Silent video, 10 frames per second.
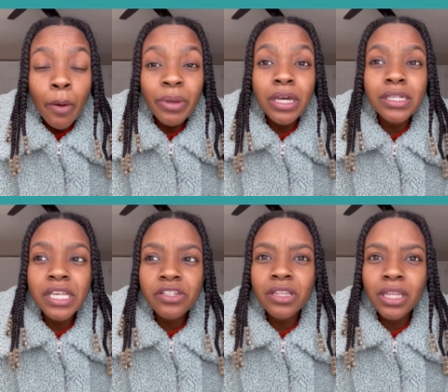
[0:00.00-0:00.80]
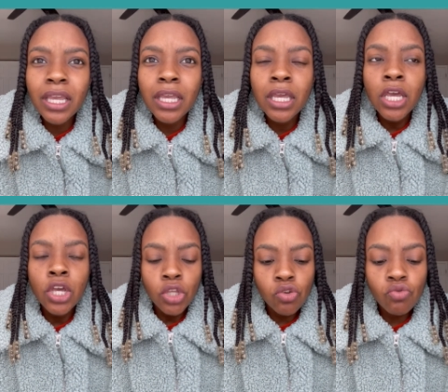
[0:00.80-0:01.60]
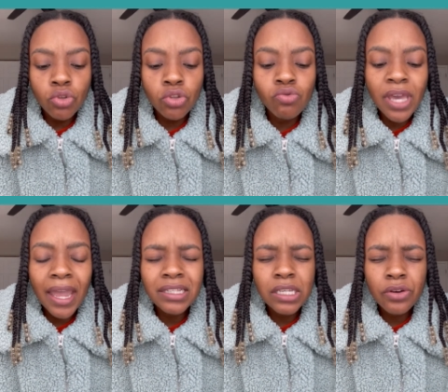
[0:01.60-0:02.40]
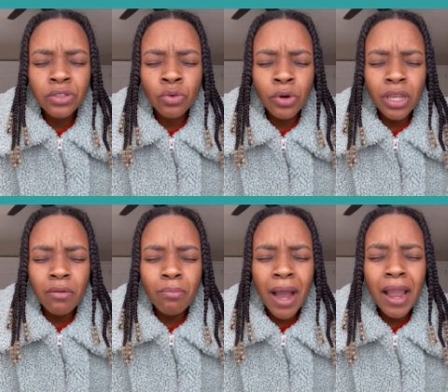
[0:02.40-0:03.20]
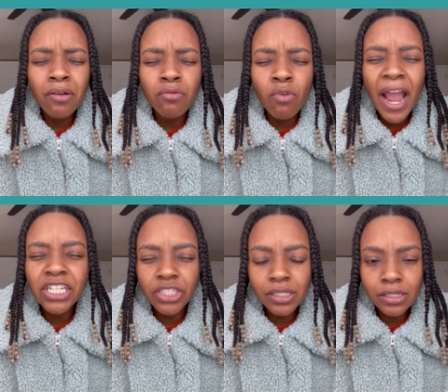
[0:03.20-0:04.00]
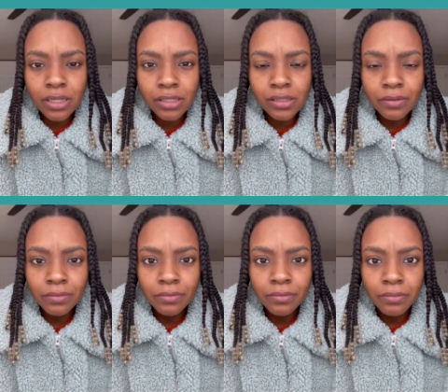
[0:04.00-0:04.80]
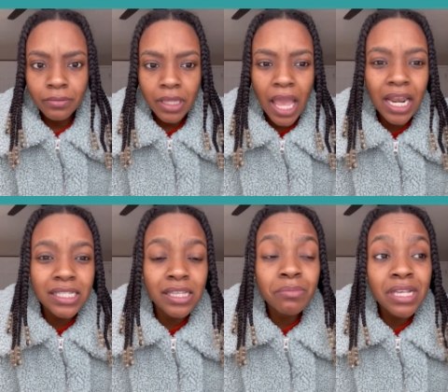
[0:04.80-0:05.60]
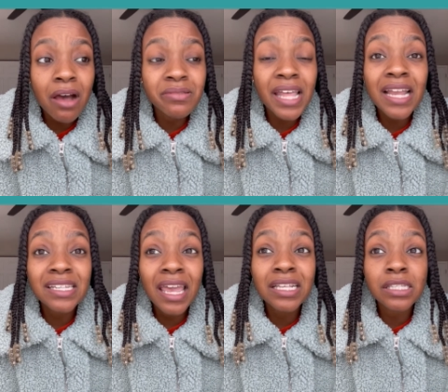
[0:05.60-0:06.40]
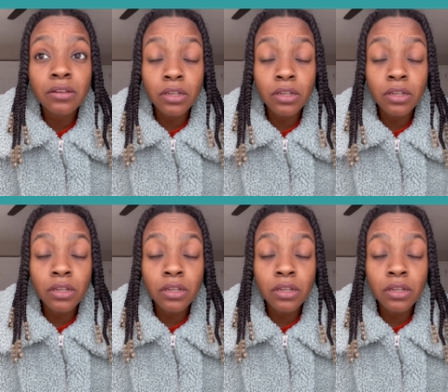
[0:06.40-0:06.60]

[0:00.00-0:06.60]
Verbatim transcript: because here's the thing you you gain territory by righteousness and sometimes that takes